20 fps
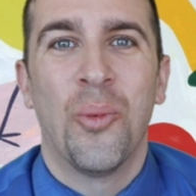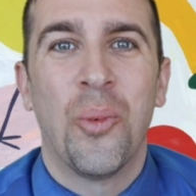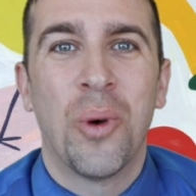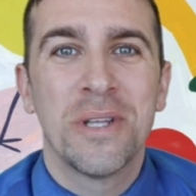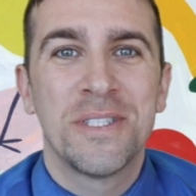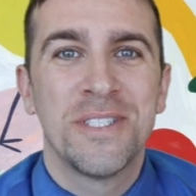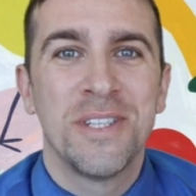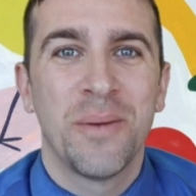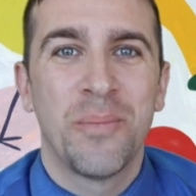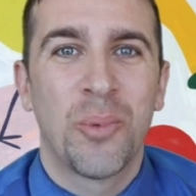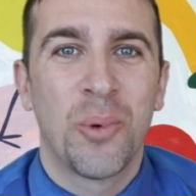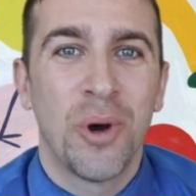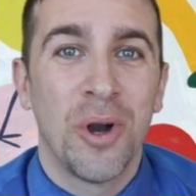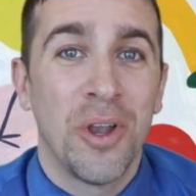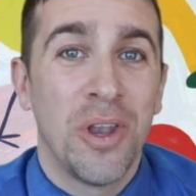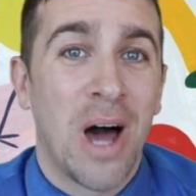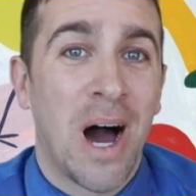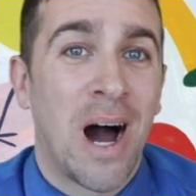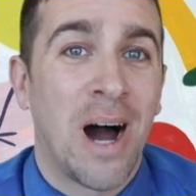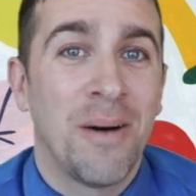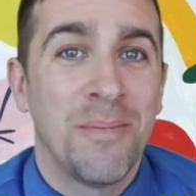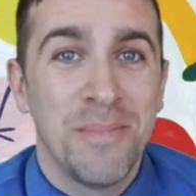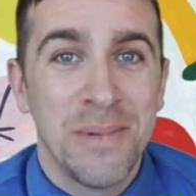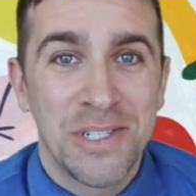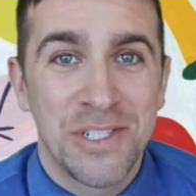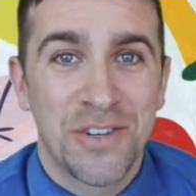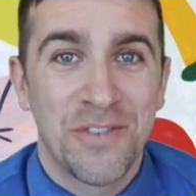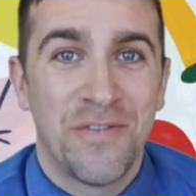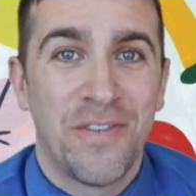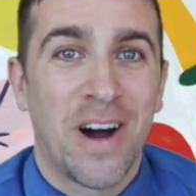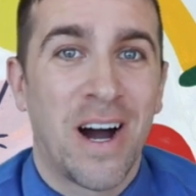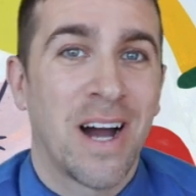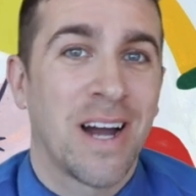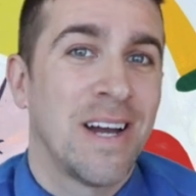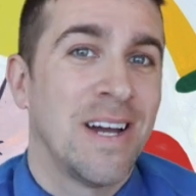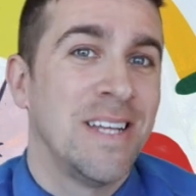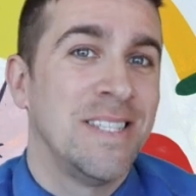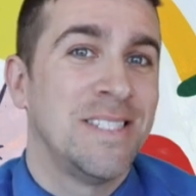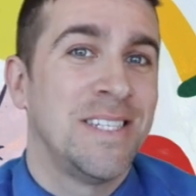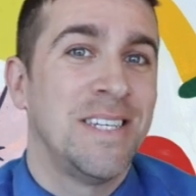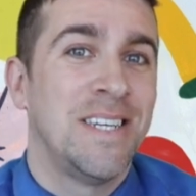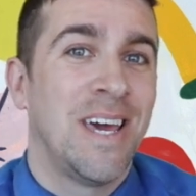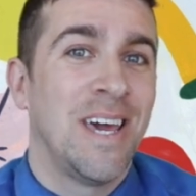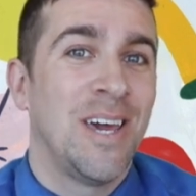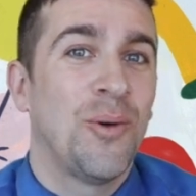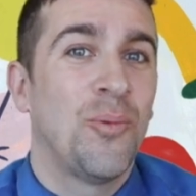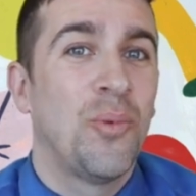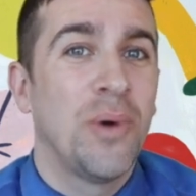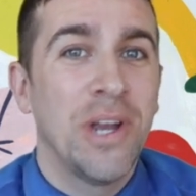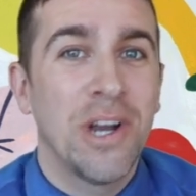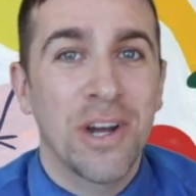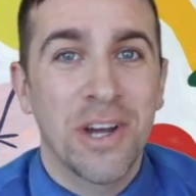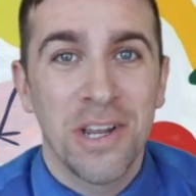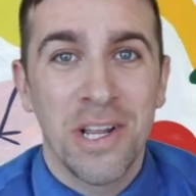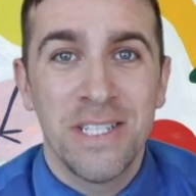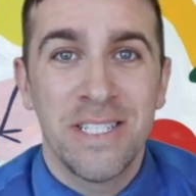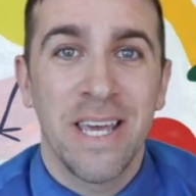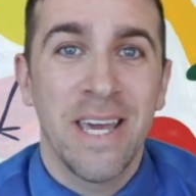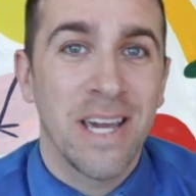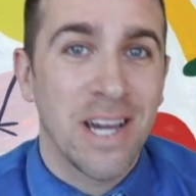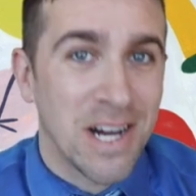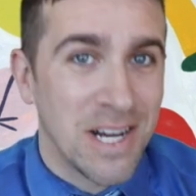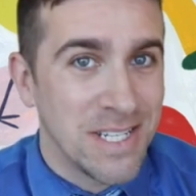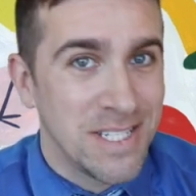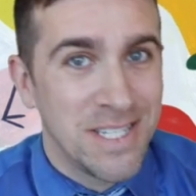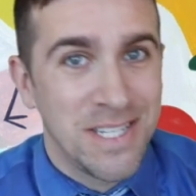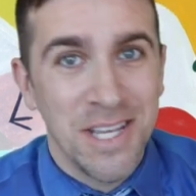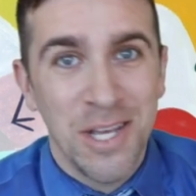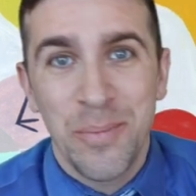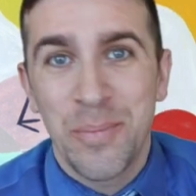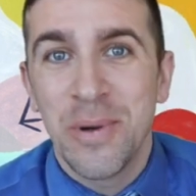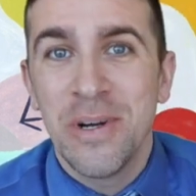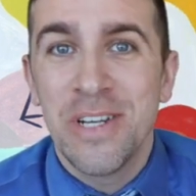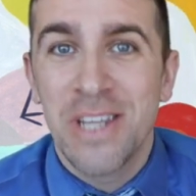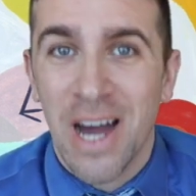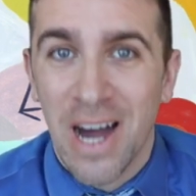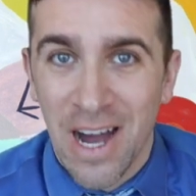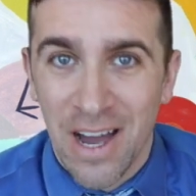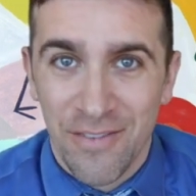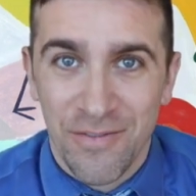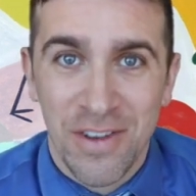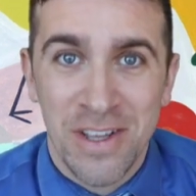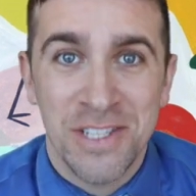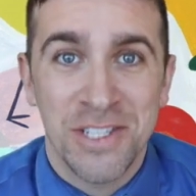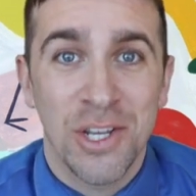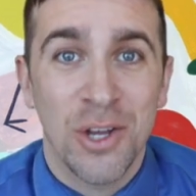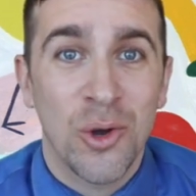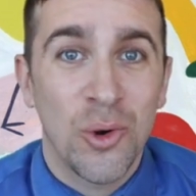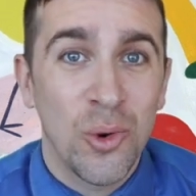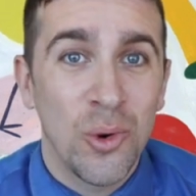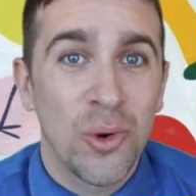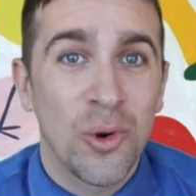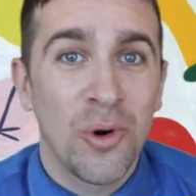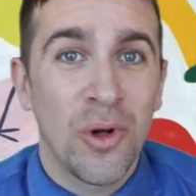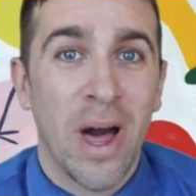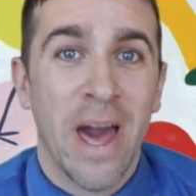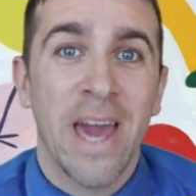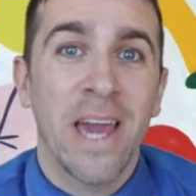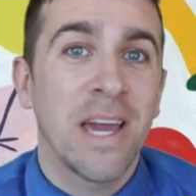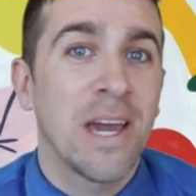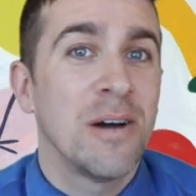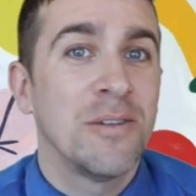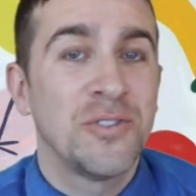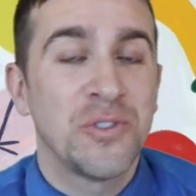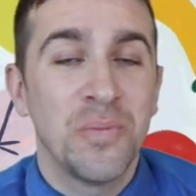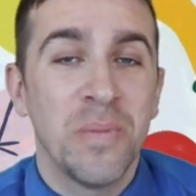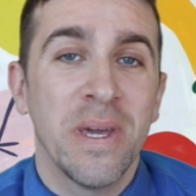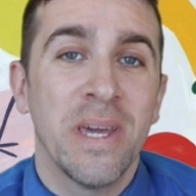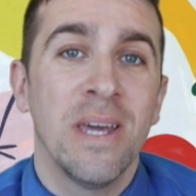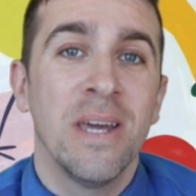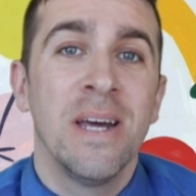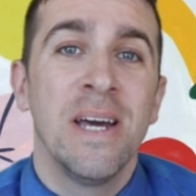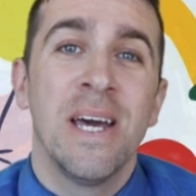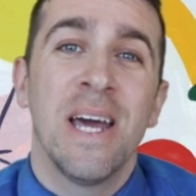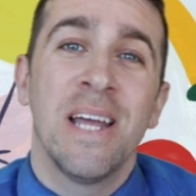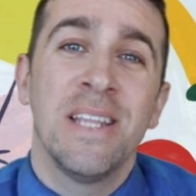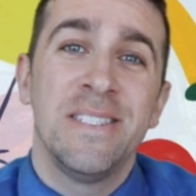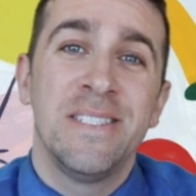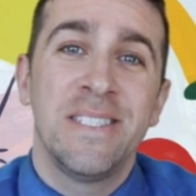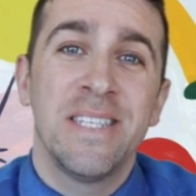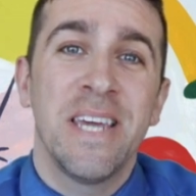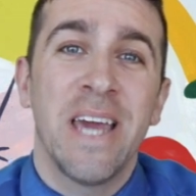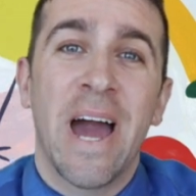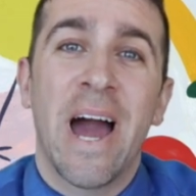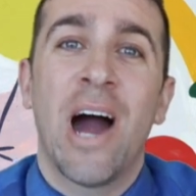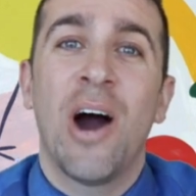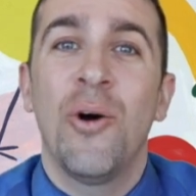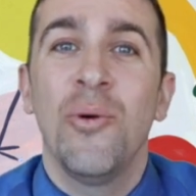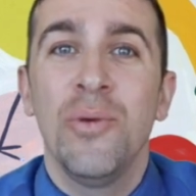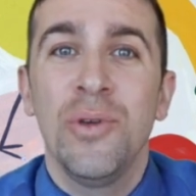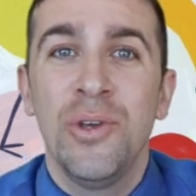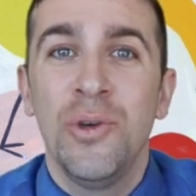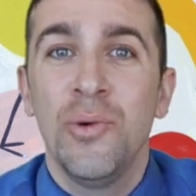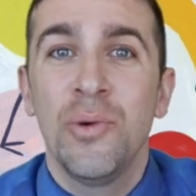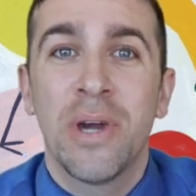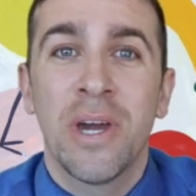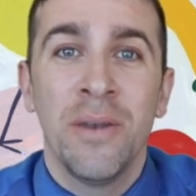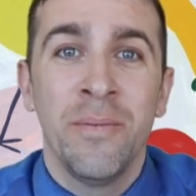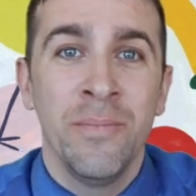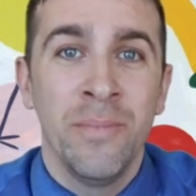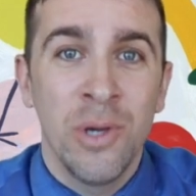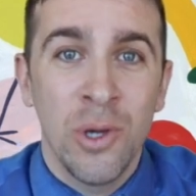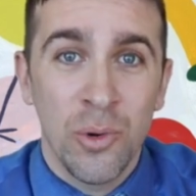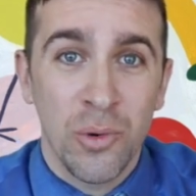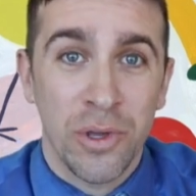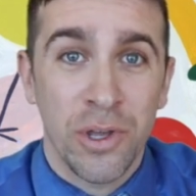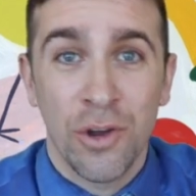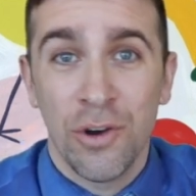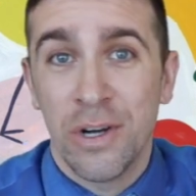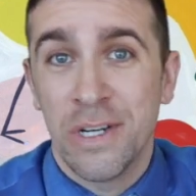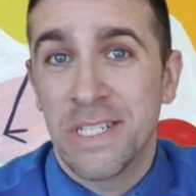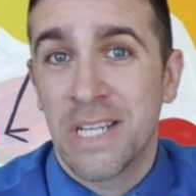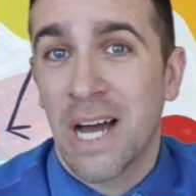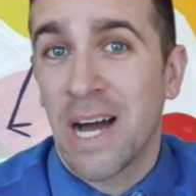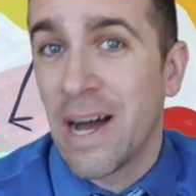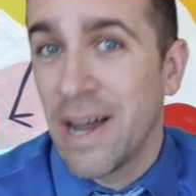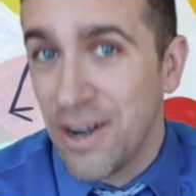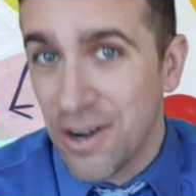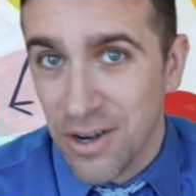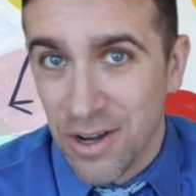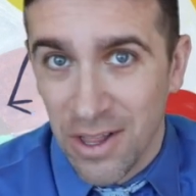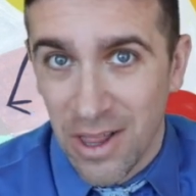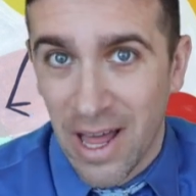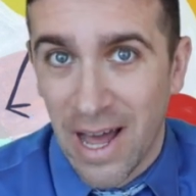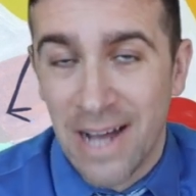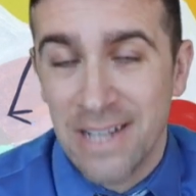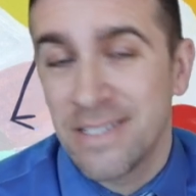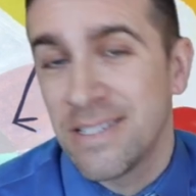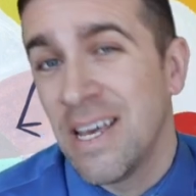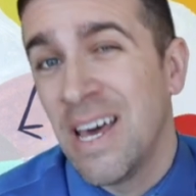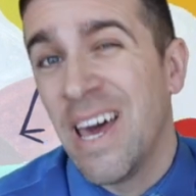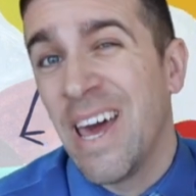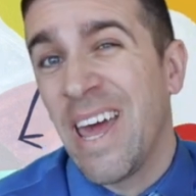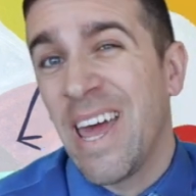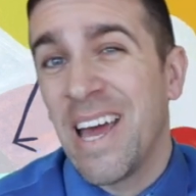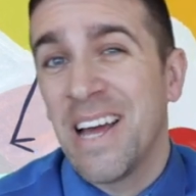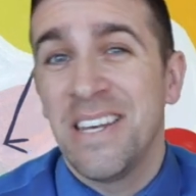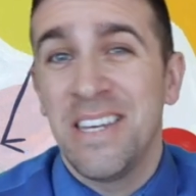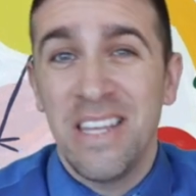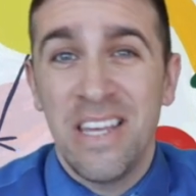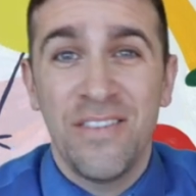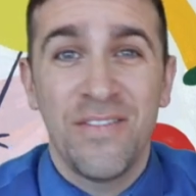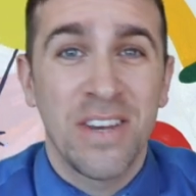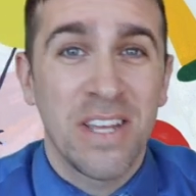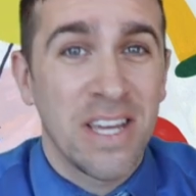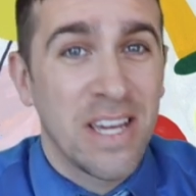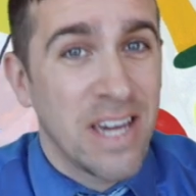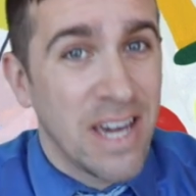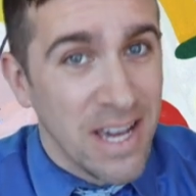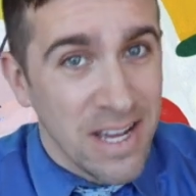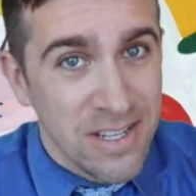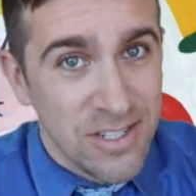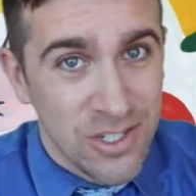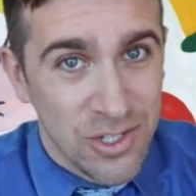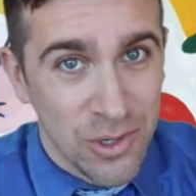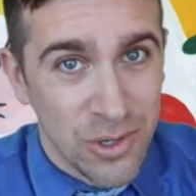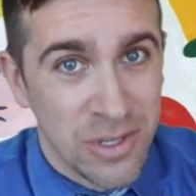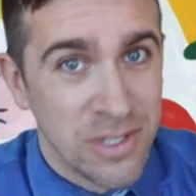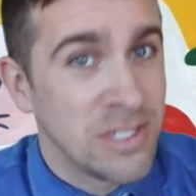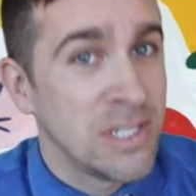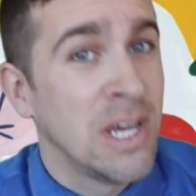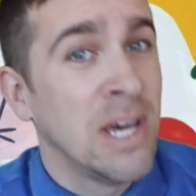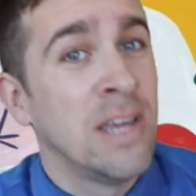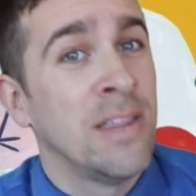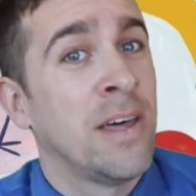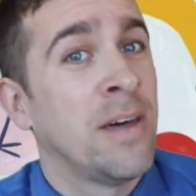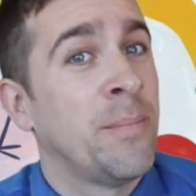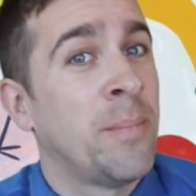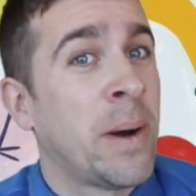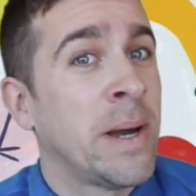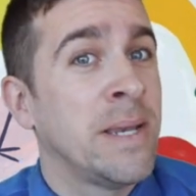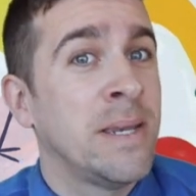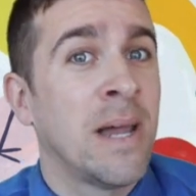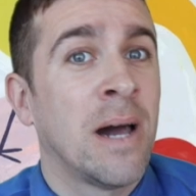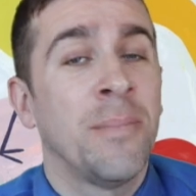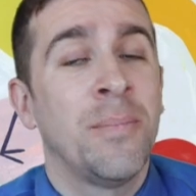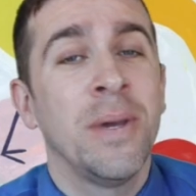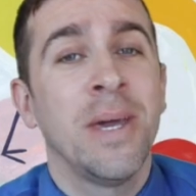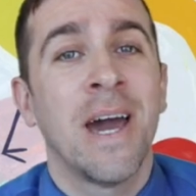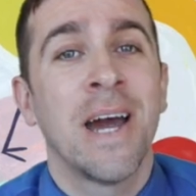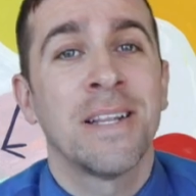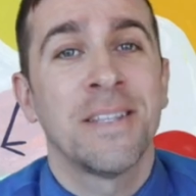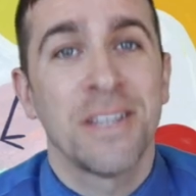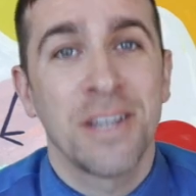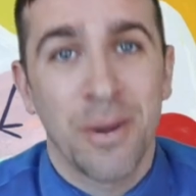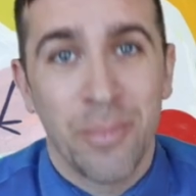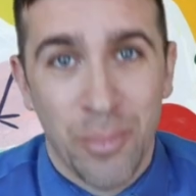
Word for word: What's up world, I'm Mr. Vacca, and today we are going to take a deeper dive into Google Hangouts Meet and see how you can mute your entire class and even kick students that might not be acting